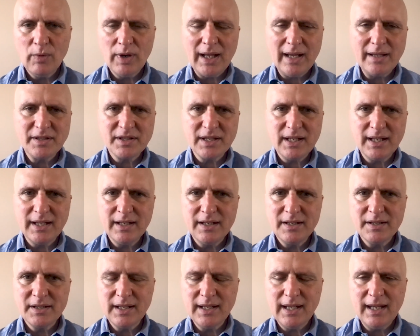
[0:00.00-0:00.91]
What I'd say
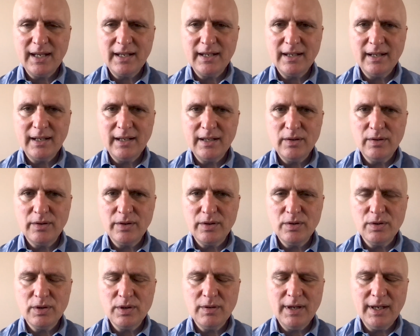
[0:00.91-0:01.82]
is, again,
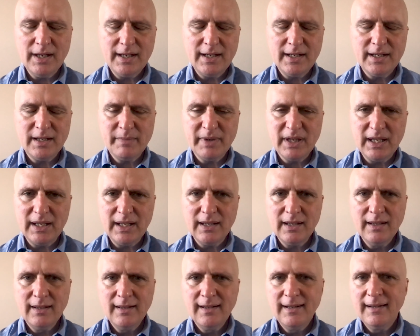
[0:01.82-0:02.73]
you hit it at the
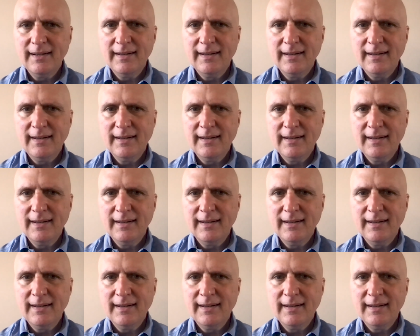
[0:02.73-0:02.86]
beginning.